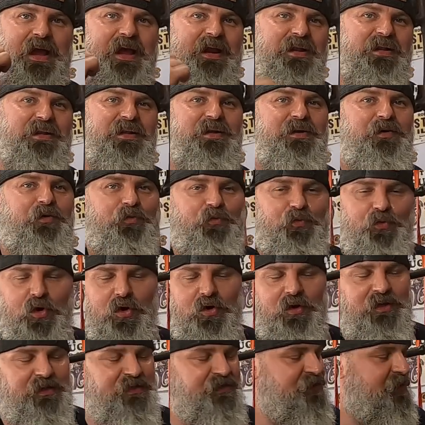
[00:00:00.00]
got it in a
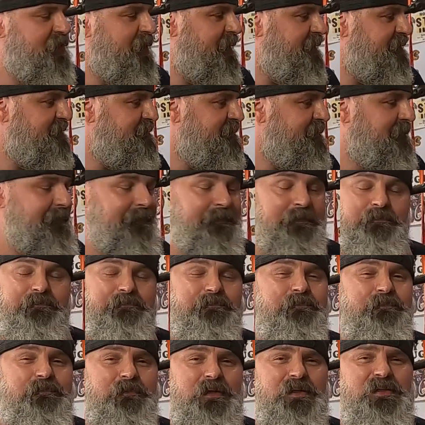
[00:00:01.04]
rolling chassis.
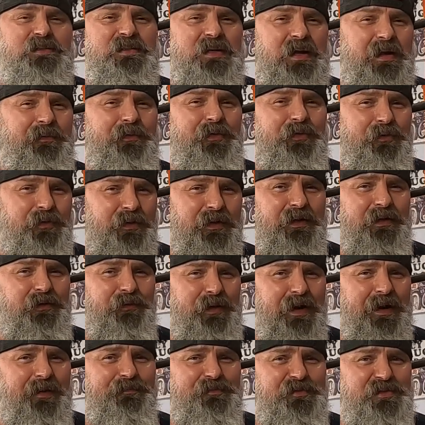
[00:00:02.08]
It's time to really
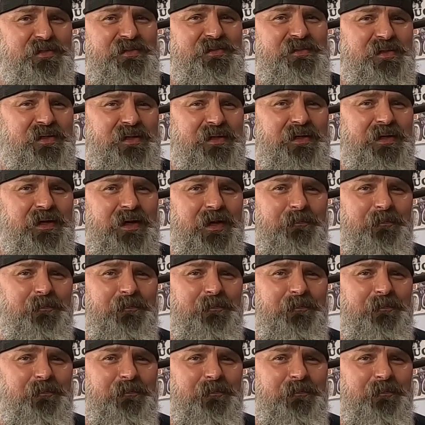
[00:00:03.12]
wrap this thing